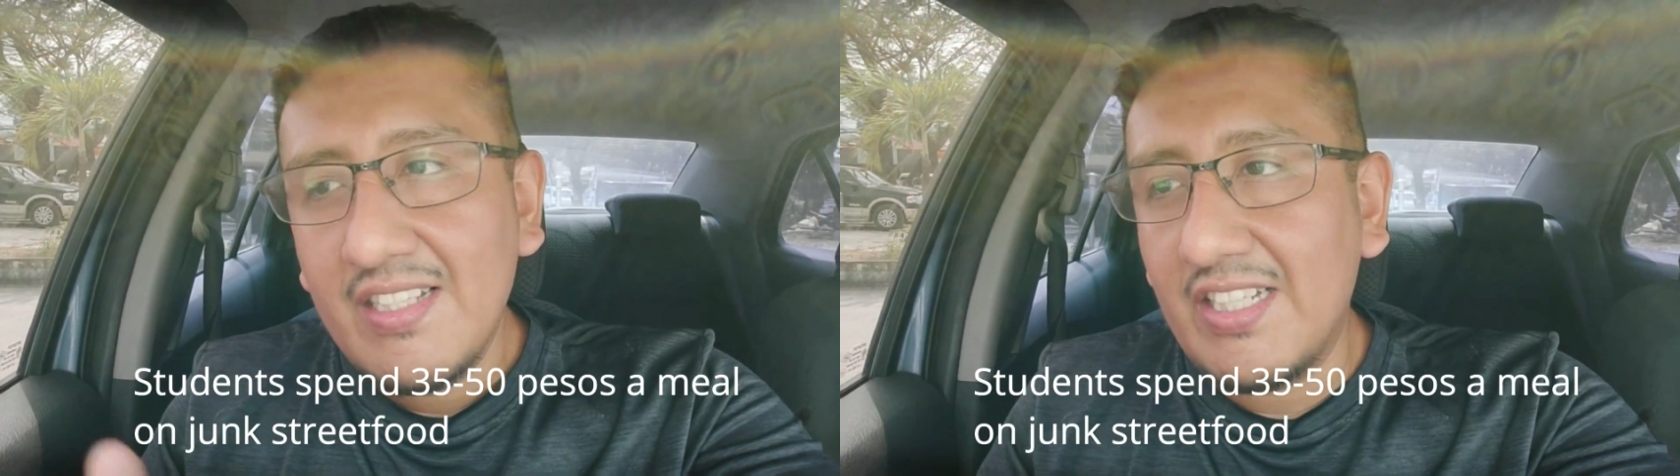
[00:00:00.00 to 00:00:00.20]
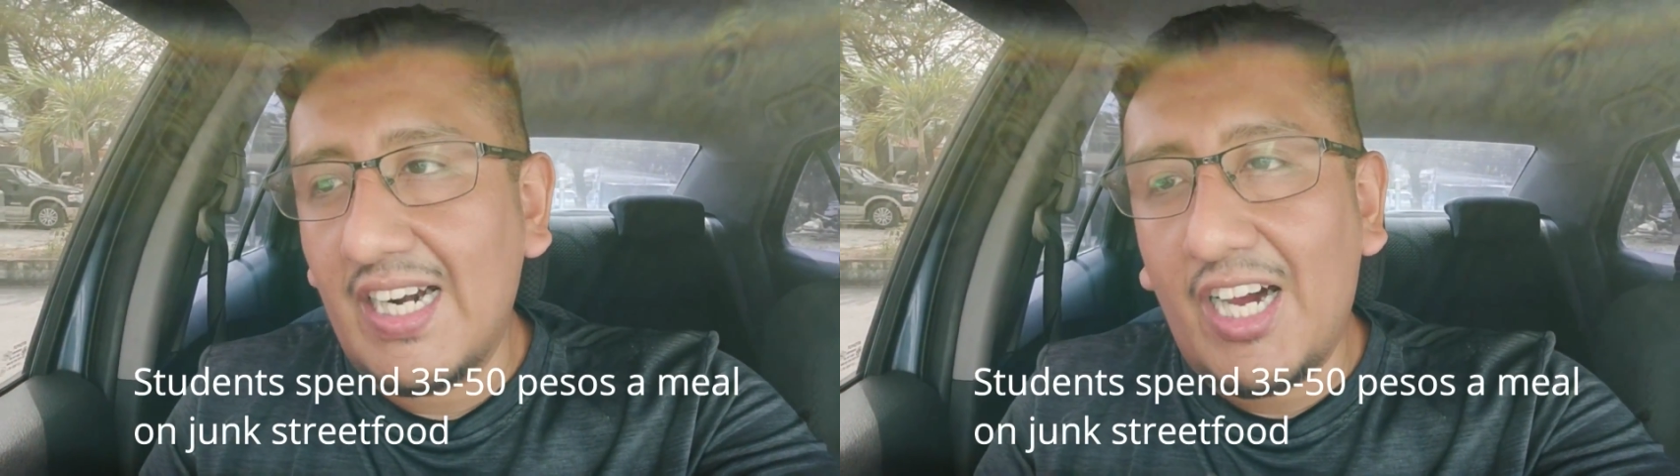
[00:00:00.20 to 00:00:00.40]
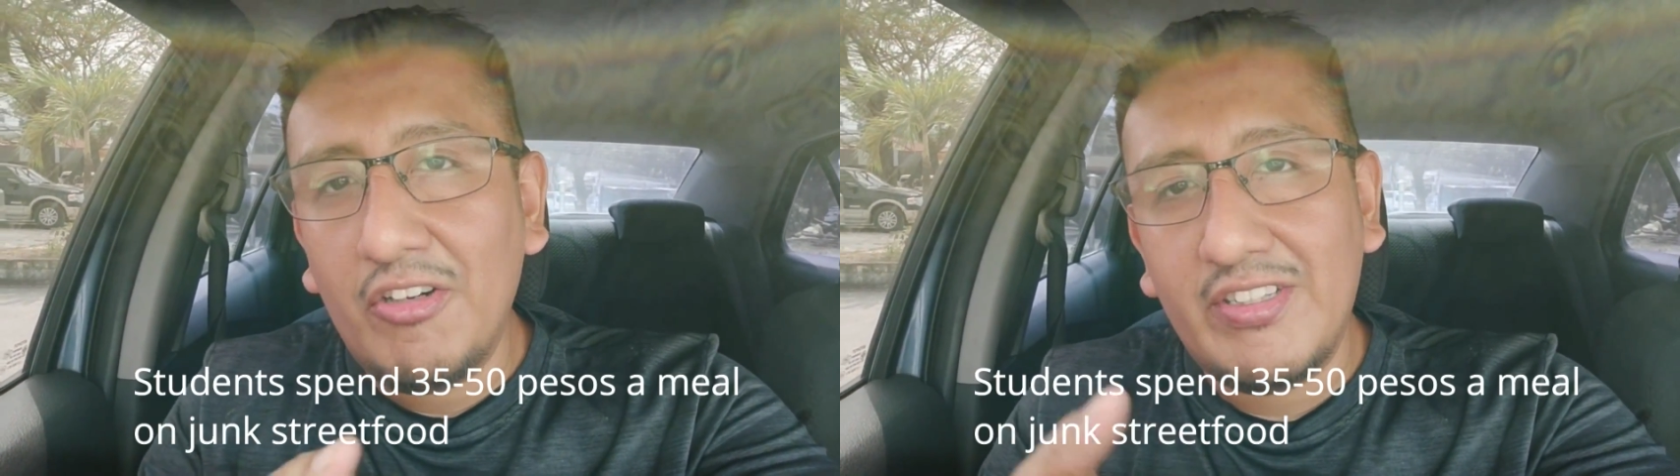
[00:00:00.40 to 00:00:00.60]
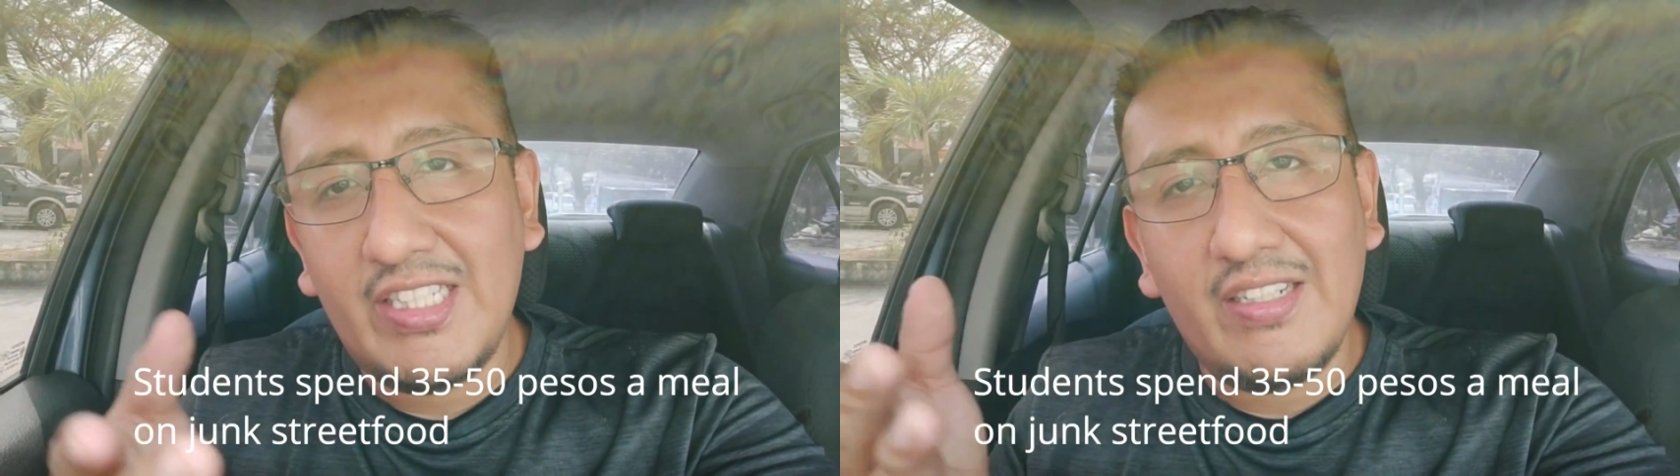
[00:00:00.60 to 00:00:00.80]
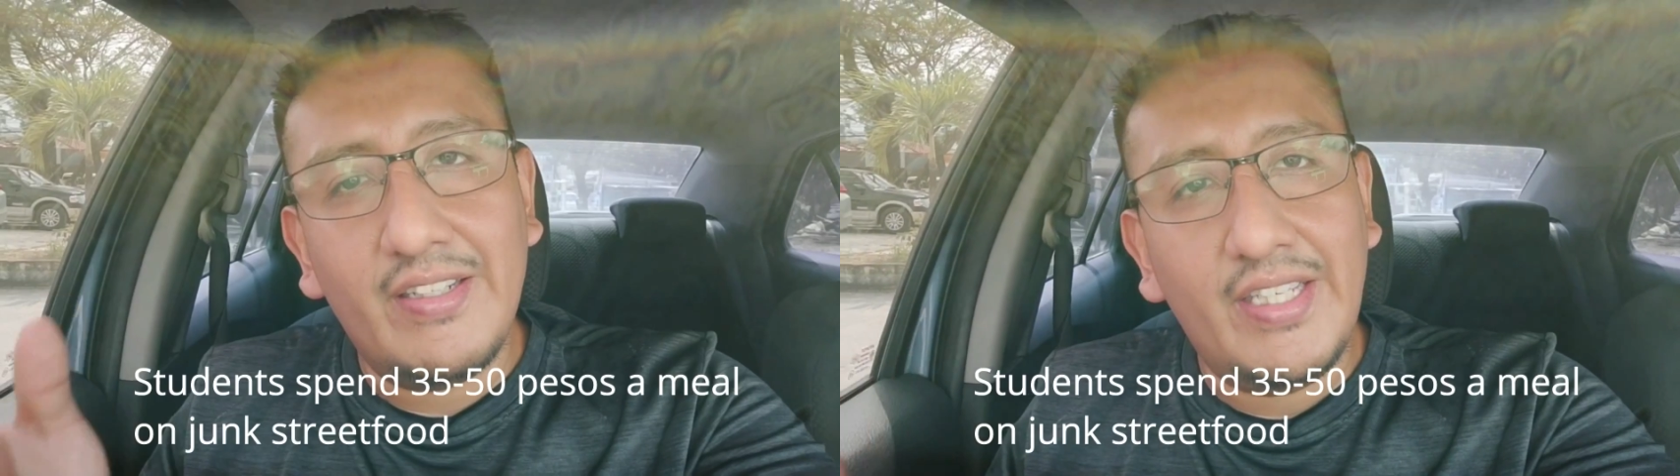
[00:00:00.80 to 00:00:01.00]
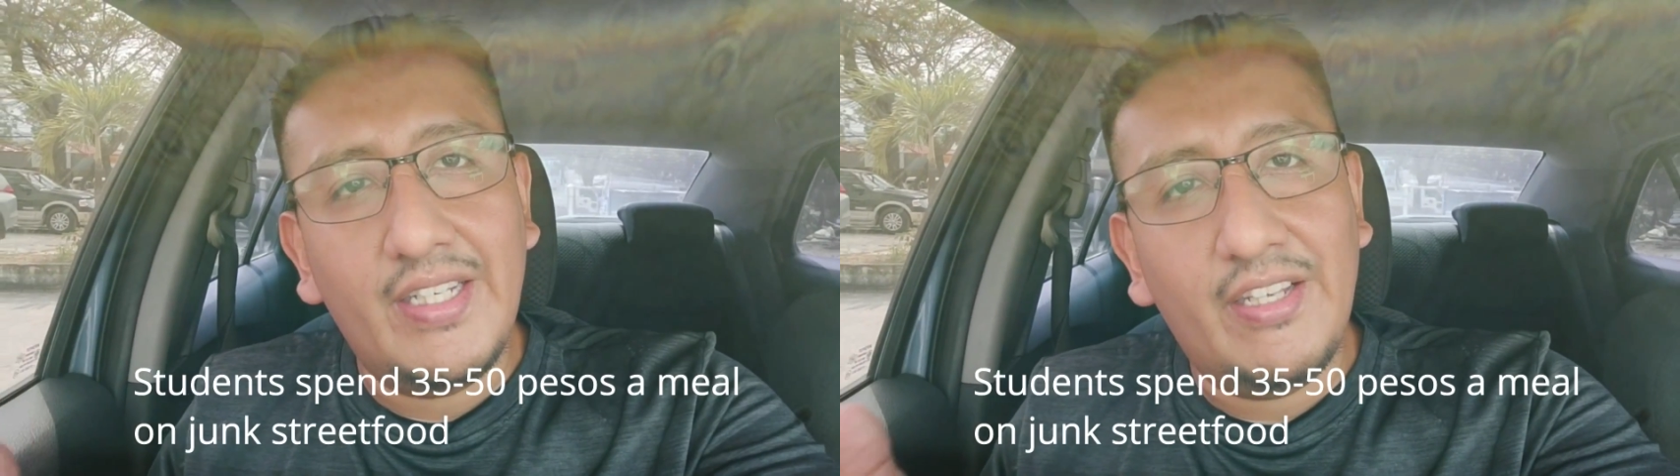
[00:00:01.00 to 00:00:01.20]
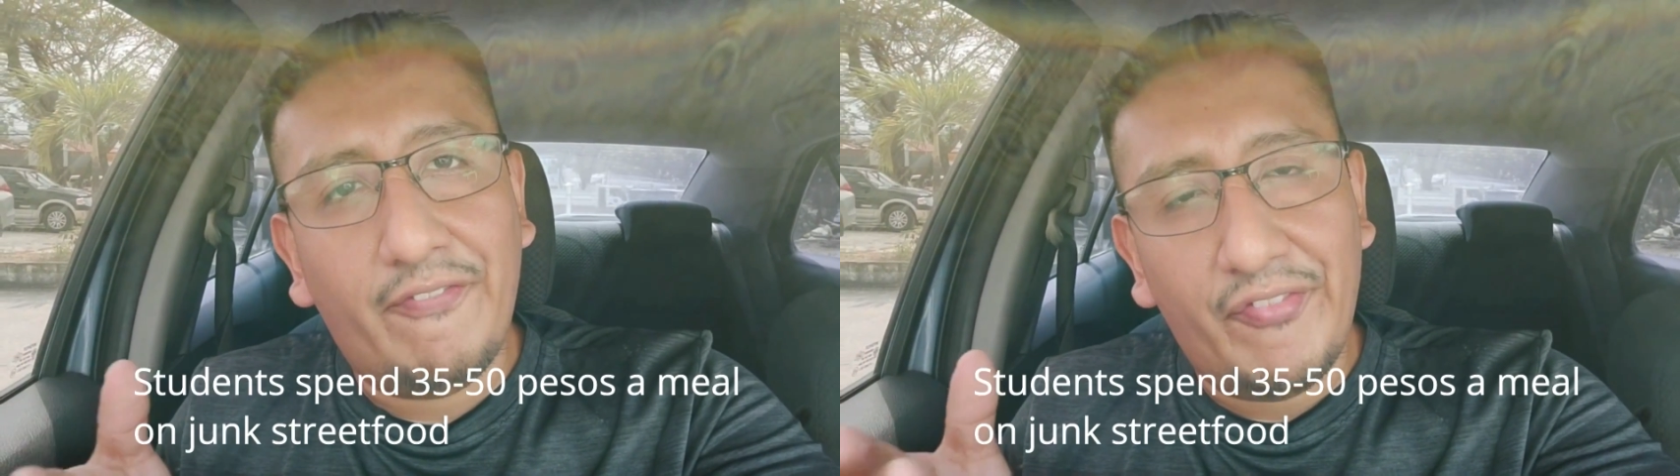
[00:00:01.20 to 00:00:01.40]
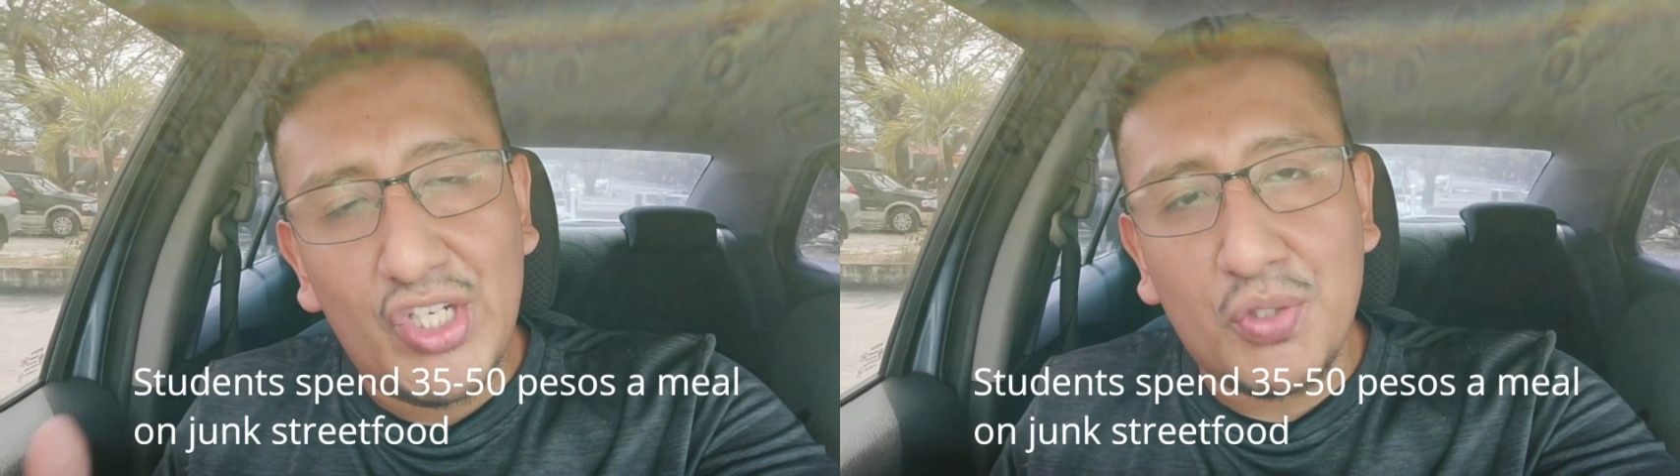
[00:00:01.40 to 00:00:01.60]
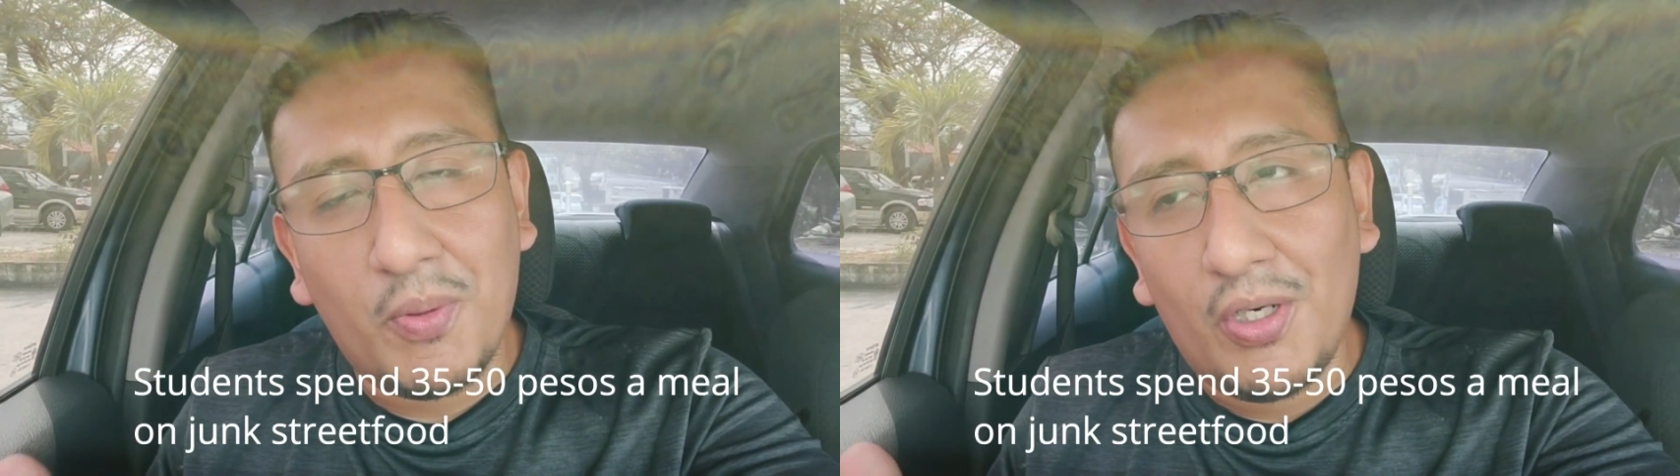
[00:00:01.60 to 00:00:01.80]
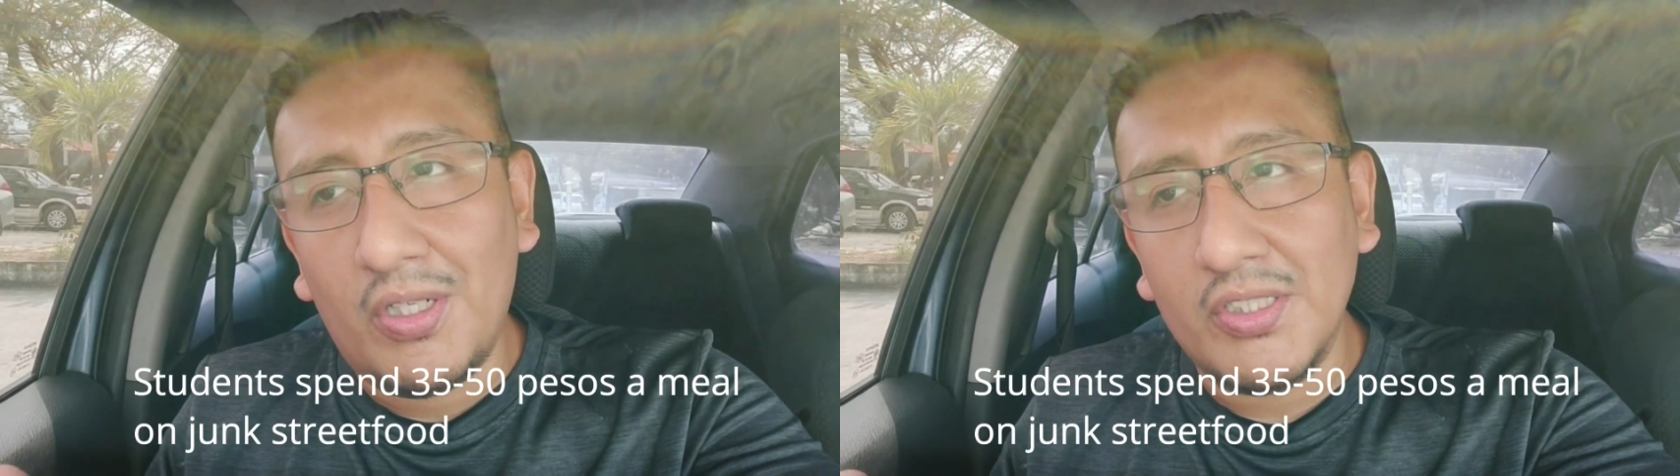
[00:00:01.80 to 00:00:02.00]
They're out there eating fish
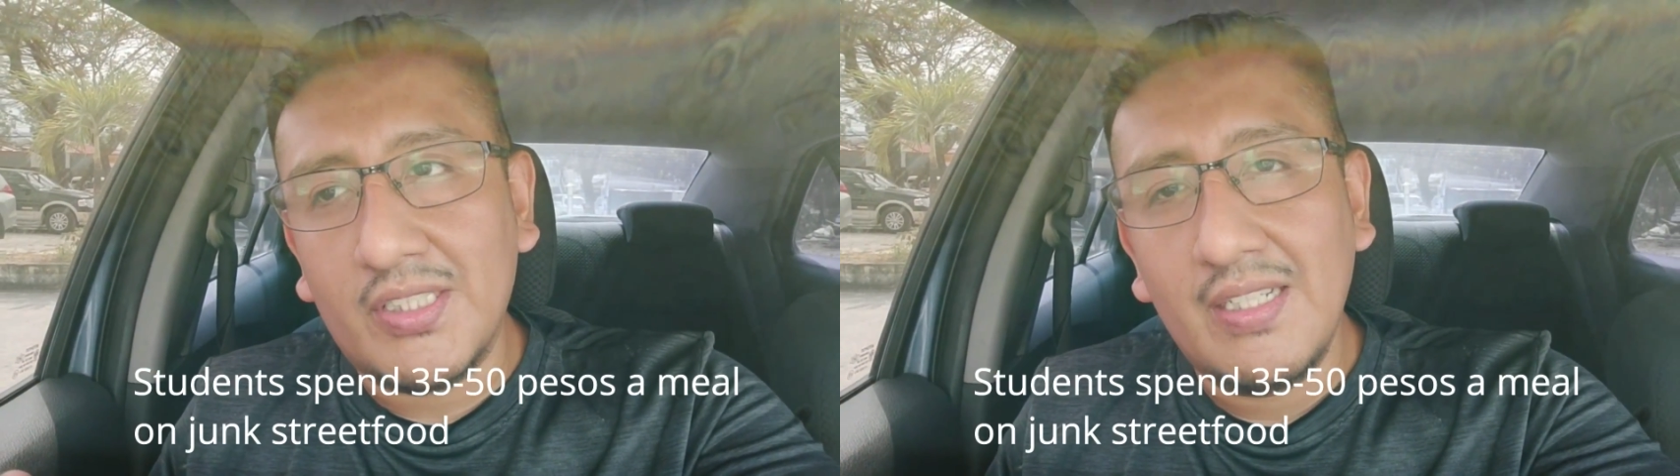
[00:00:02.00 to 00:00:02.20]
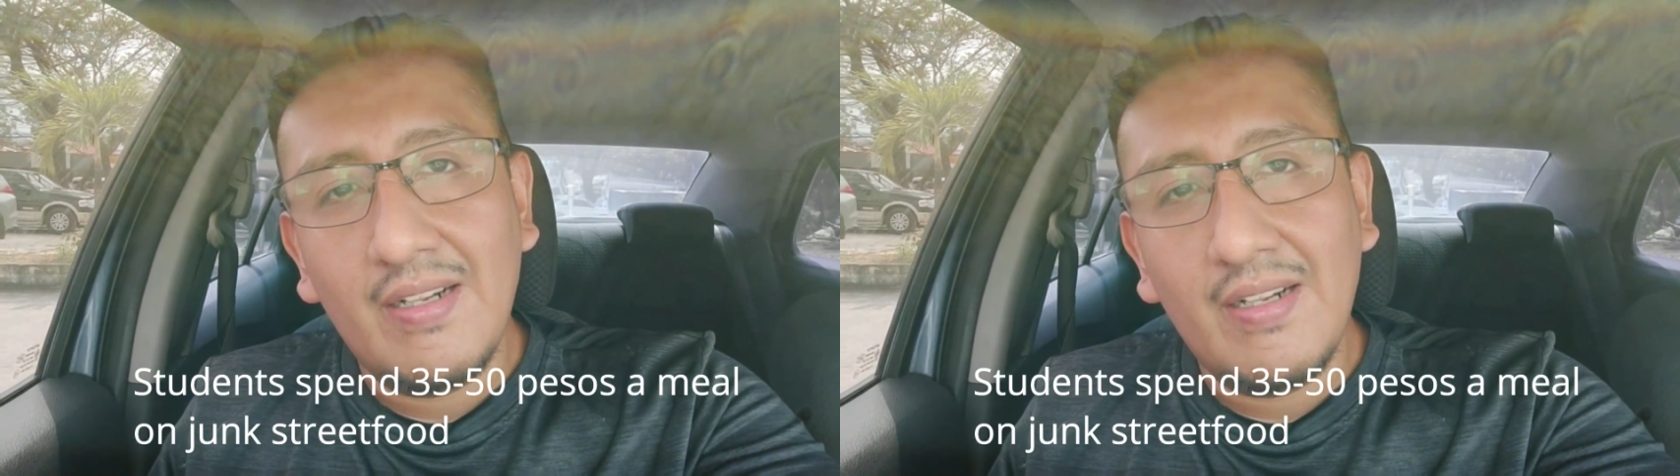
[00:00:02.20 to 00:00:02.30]
balls,